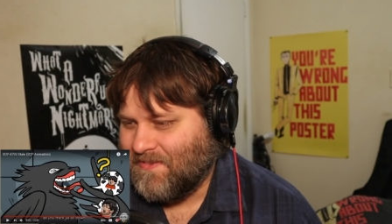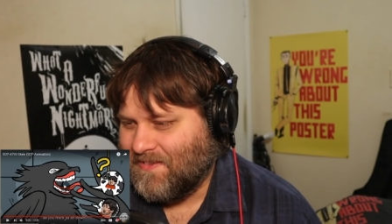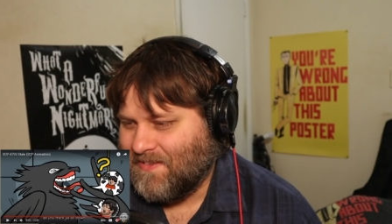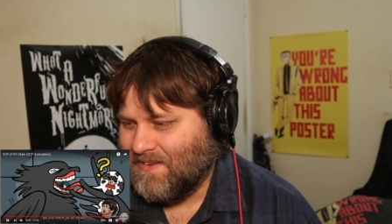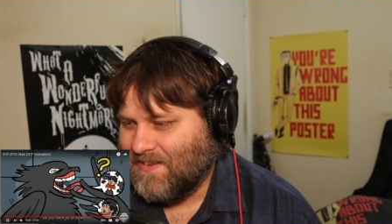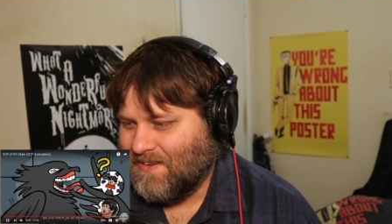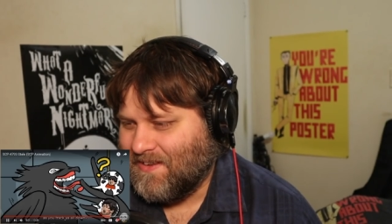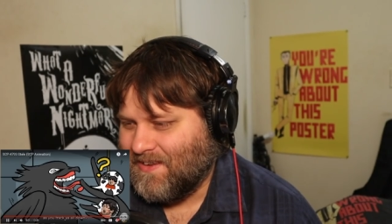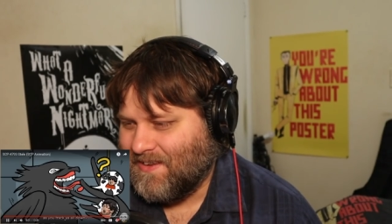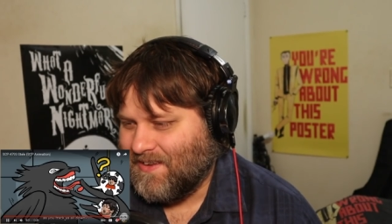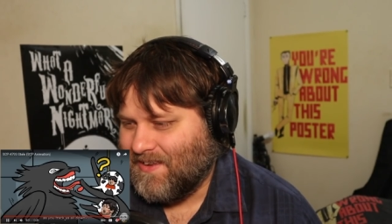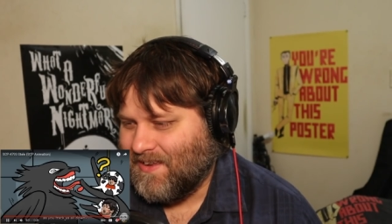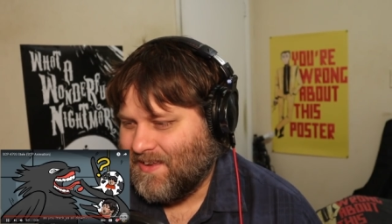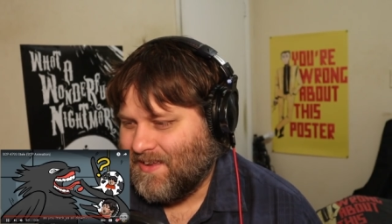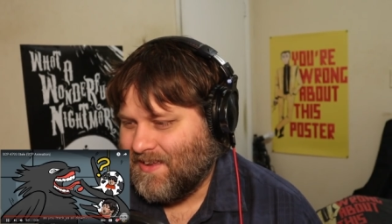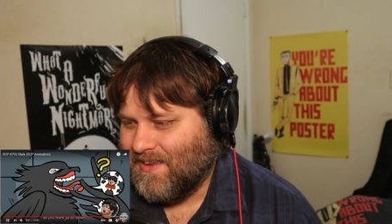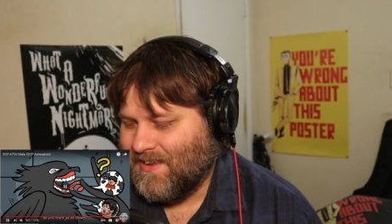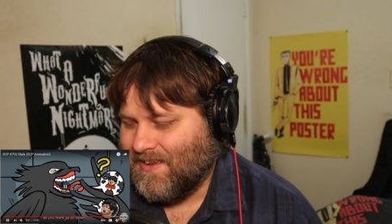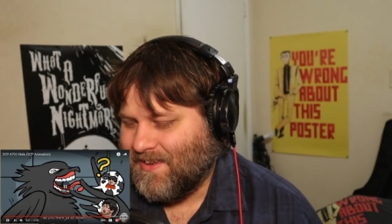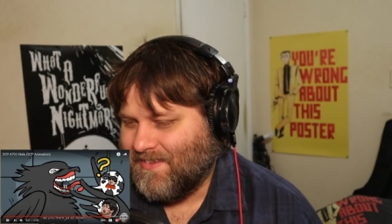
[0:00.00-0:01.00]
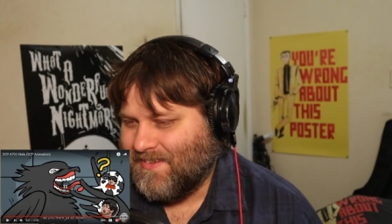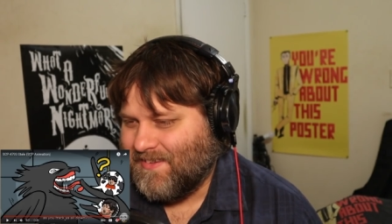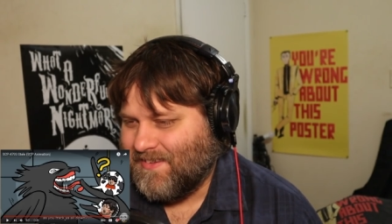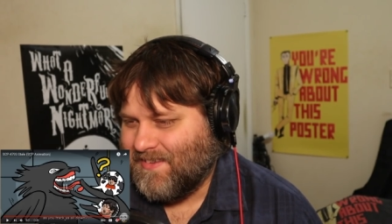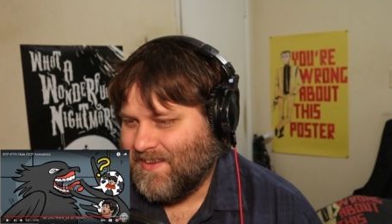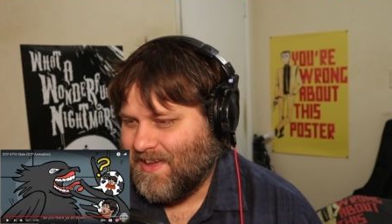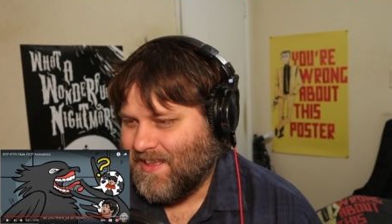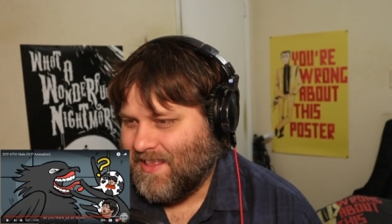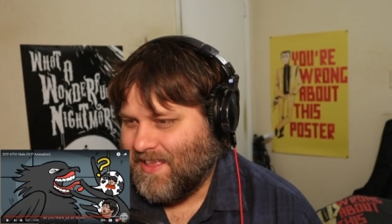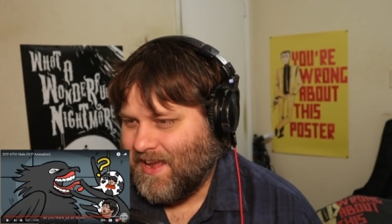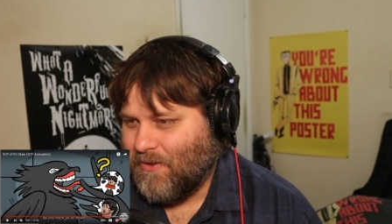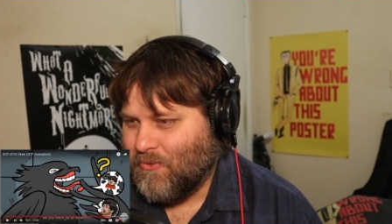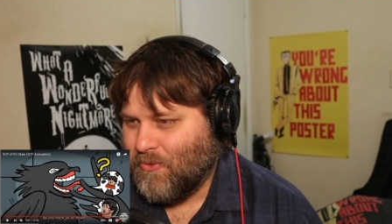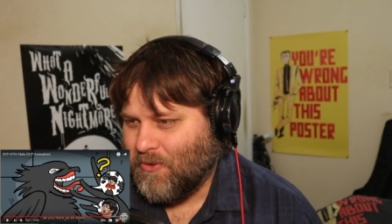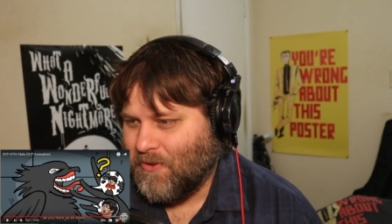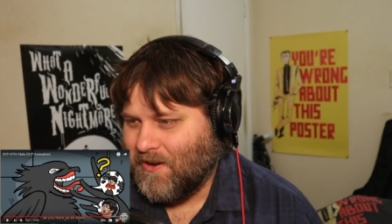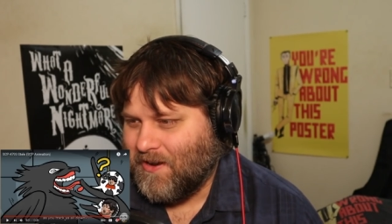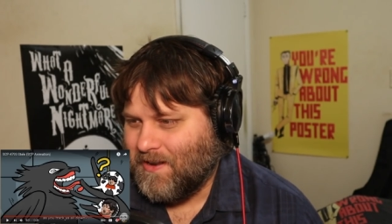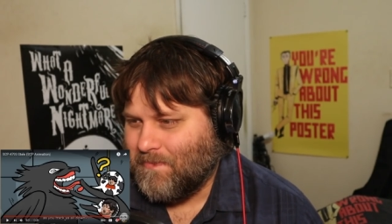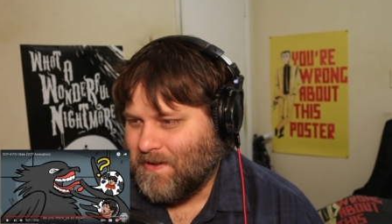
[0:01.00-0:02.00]
Down because he's not like
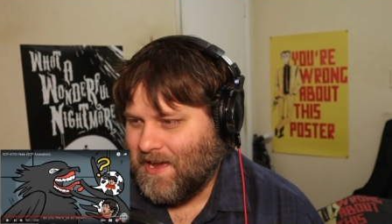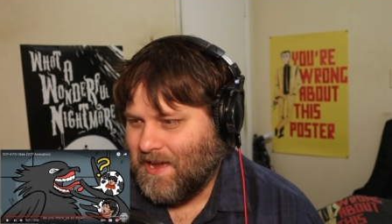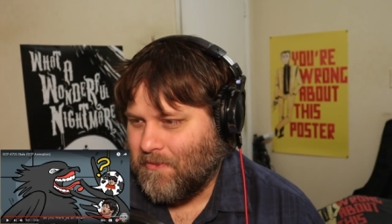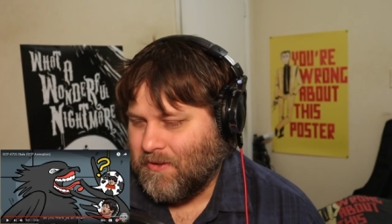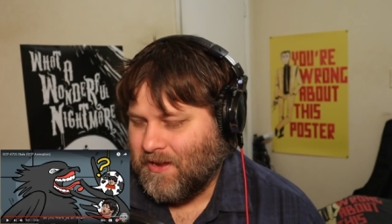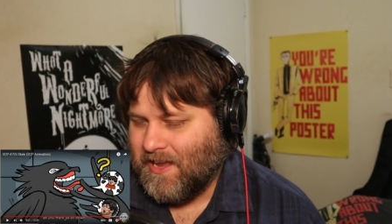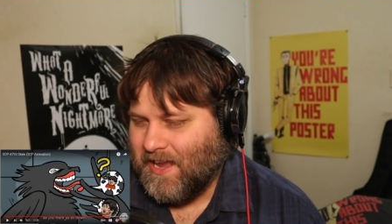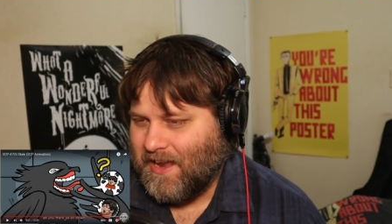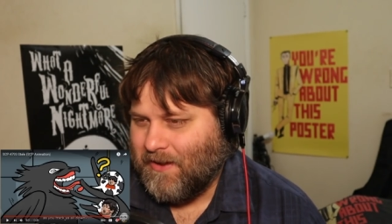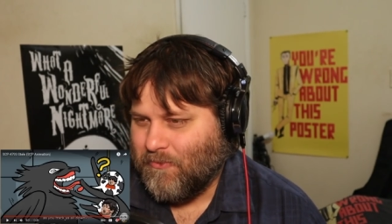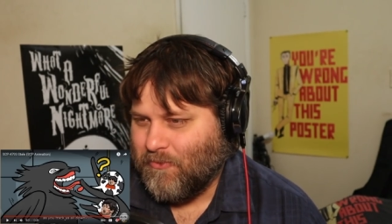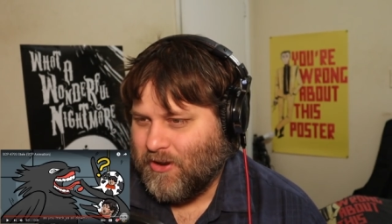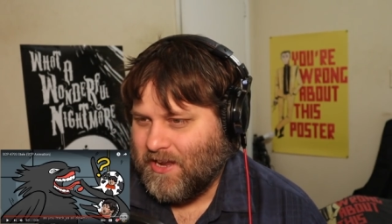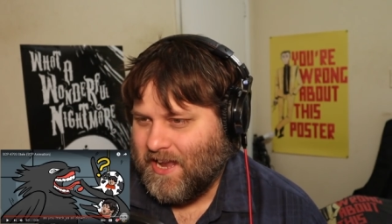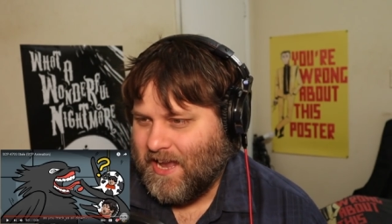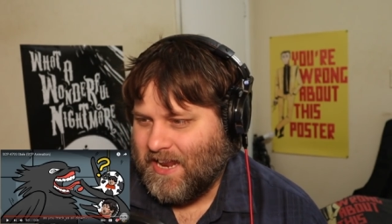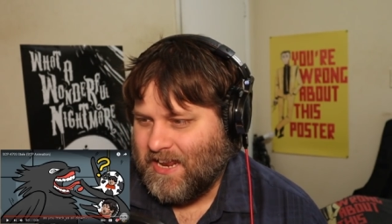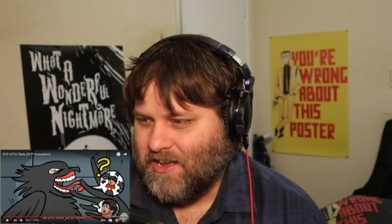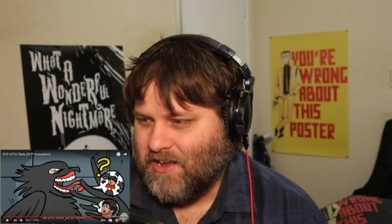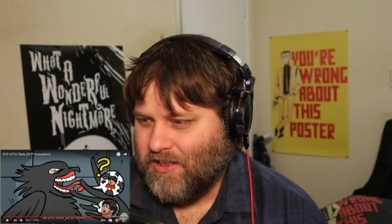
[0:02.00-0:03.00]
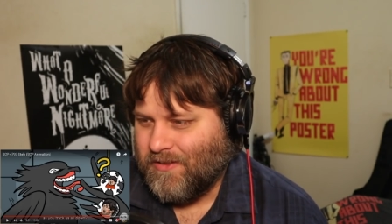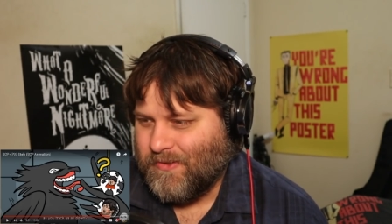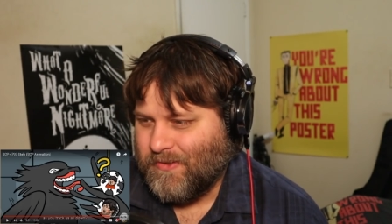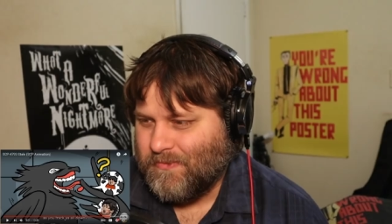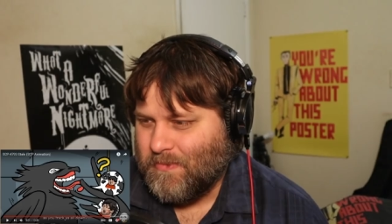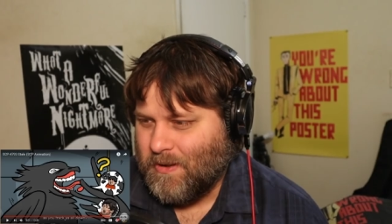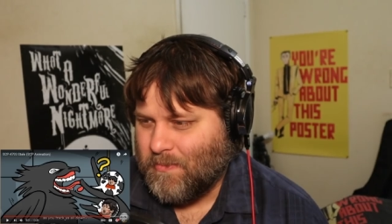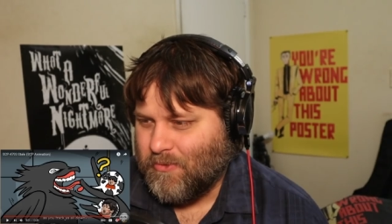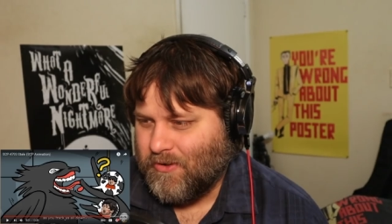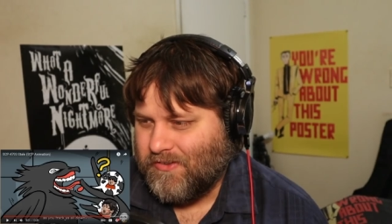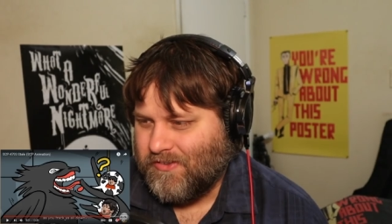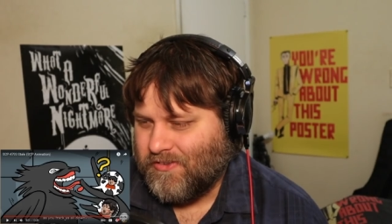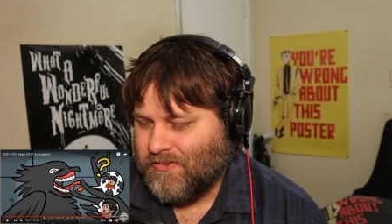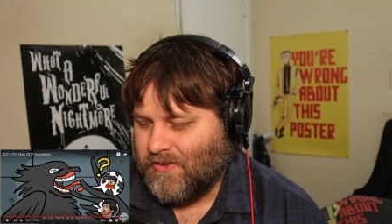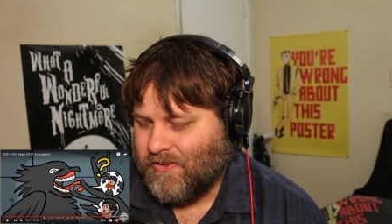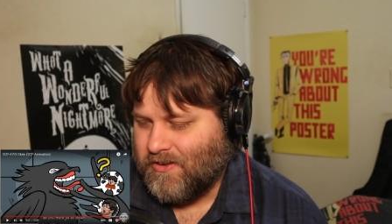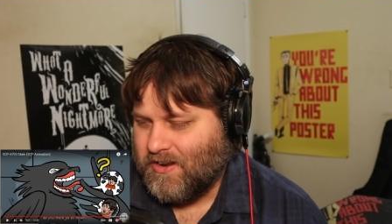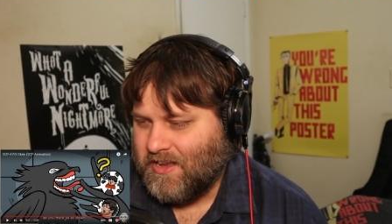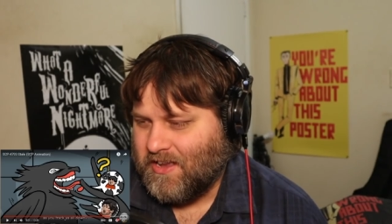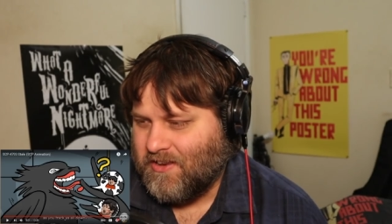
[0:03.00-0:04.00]
worried about regaining all of his memories and
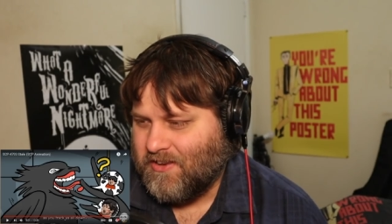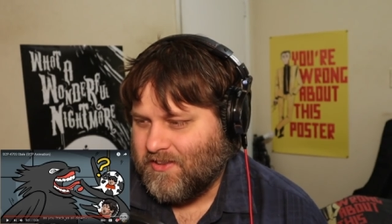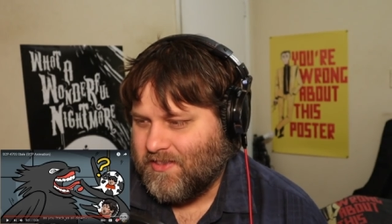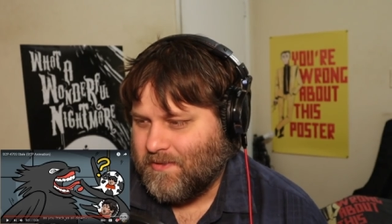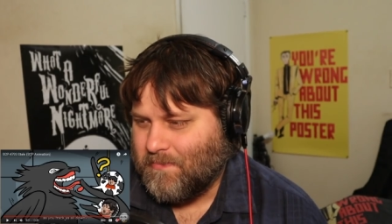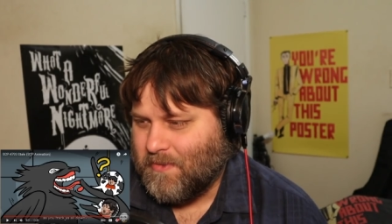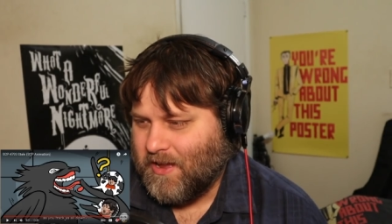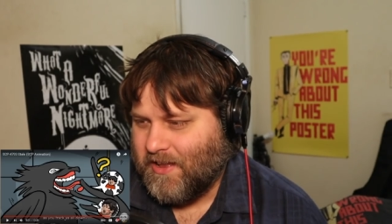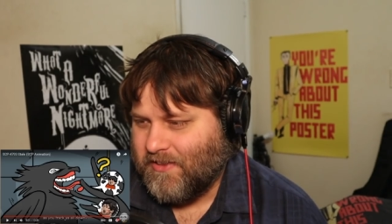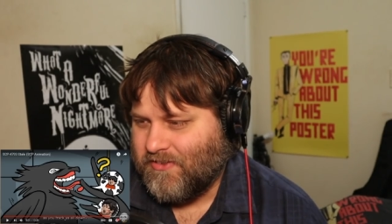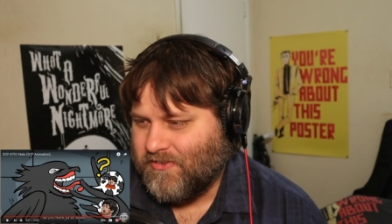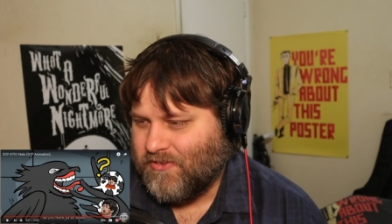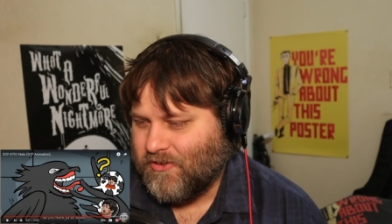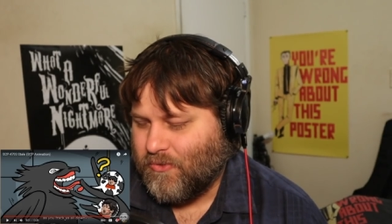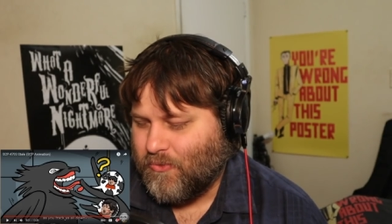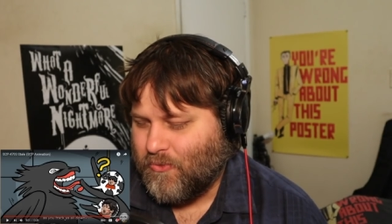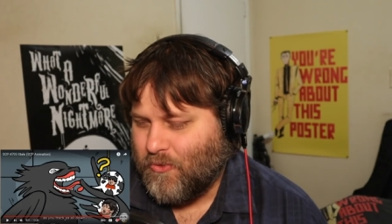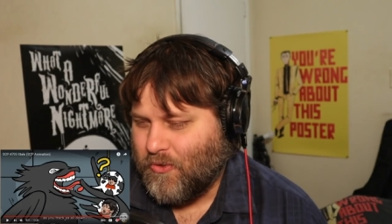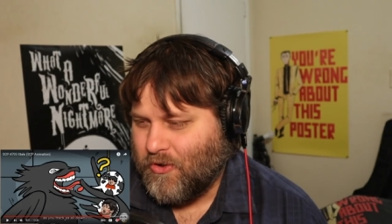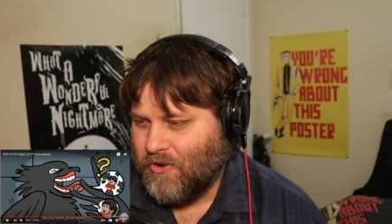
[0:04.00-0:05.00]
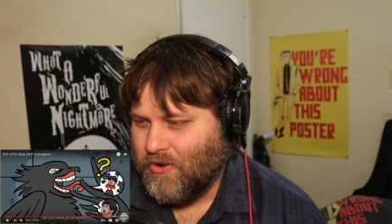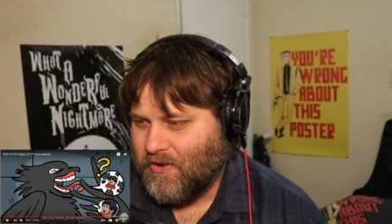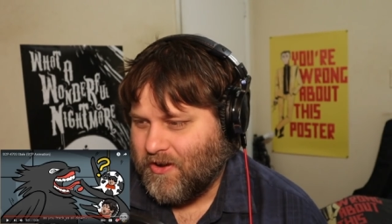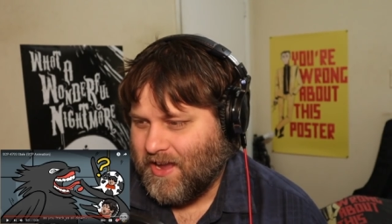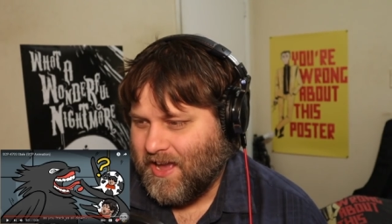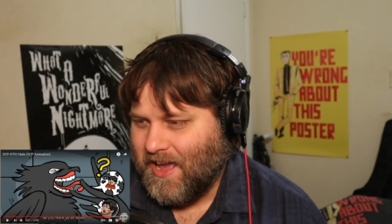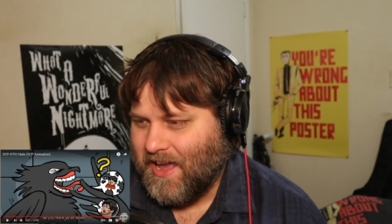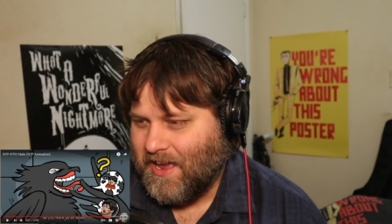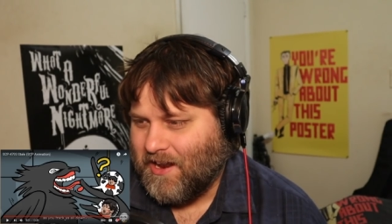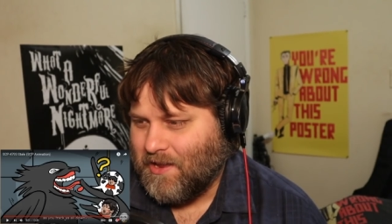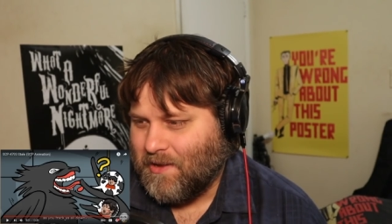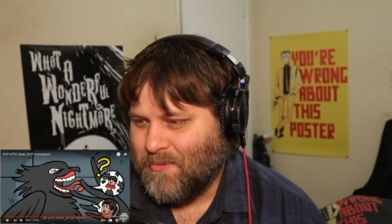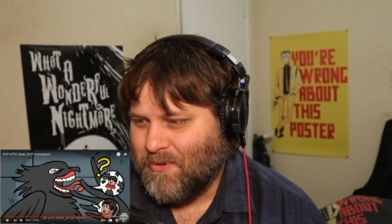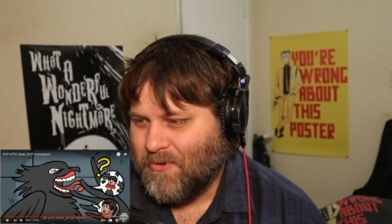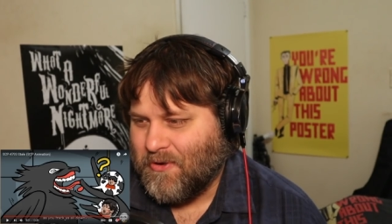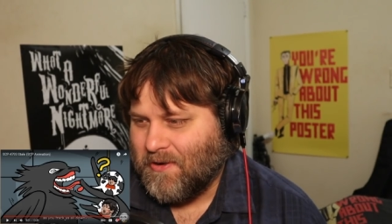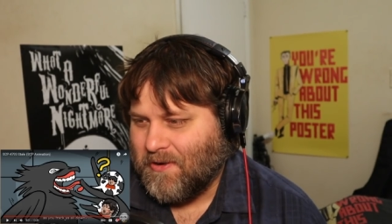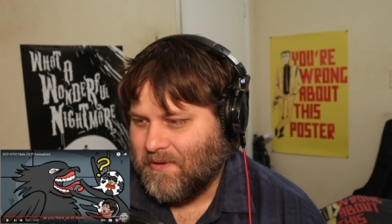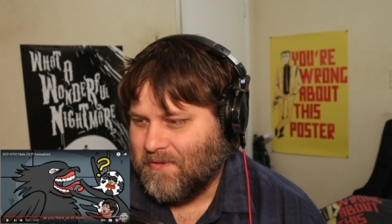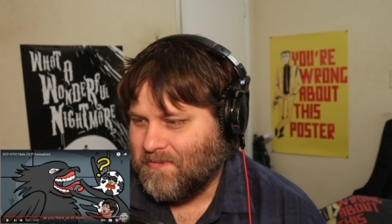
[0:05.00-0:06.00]
turning into the monster warrior guy
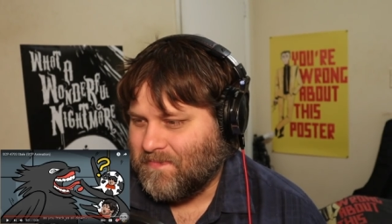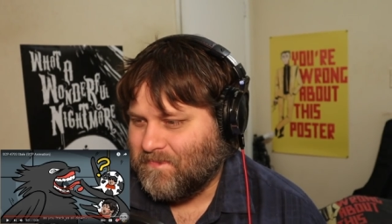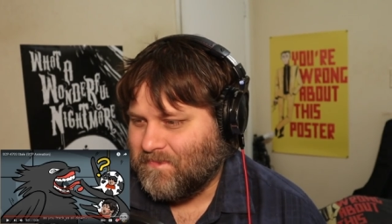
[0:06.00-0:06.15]
anymore.